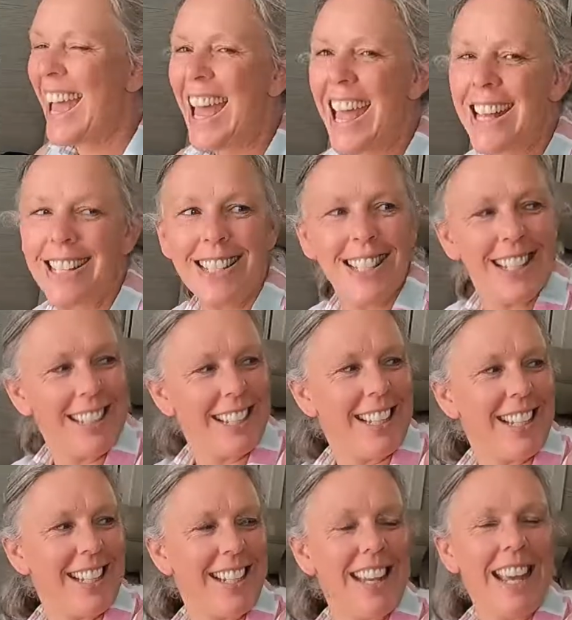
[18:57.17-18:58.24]

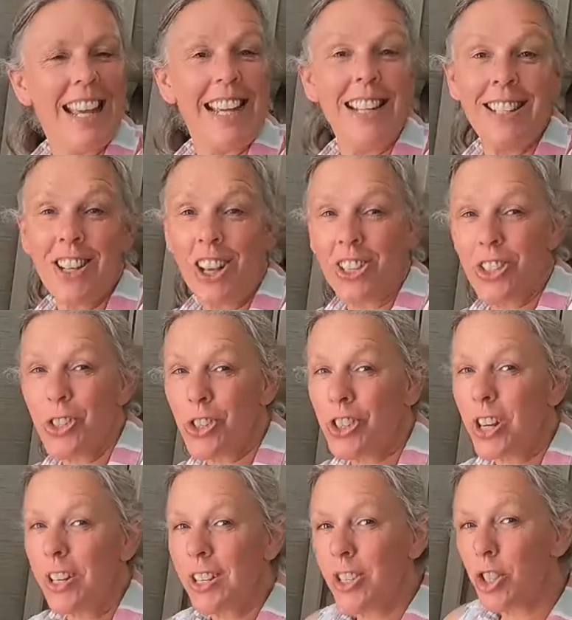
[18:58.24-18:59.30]
Excellent. He's also
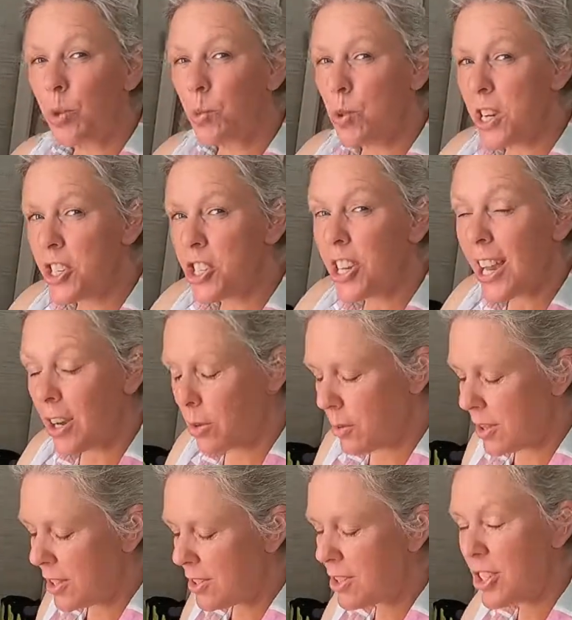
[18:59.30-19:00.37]
starting to reach out
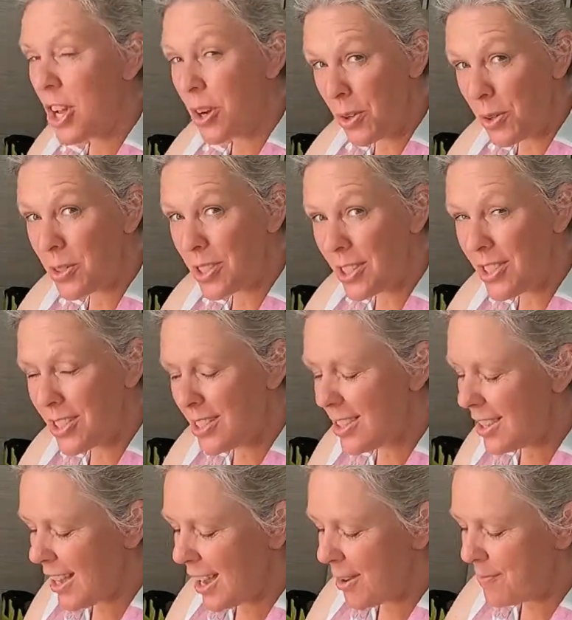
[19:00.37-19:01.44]
with his nose. Did you
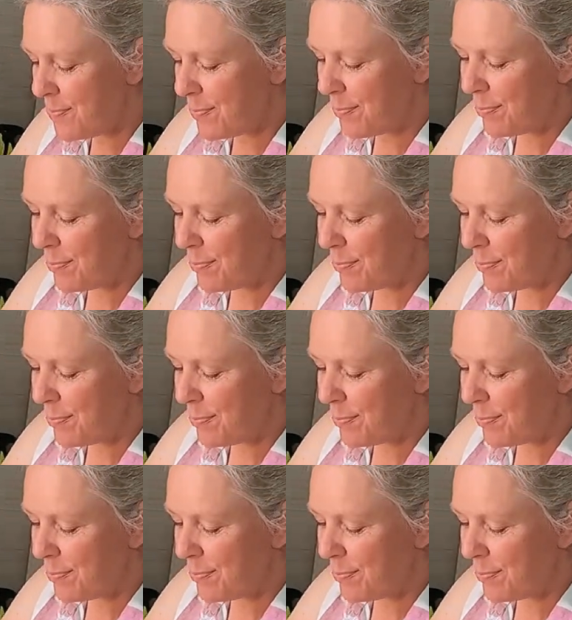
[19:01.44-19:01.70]
see that?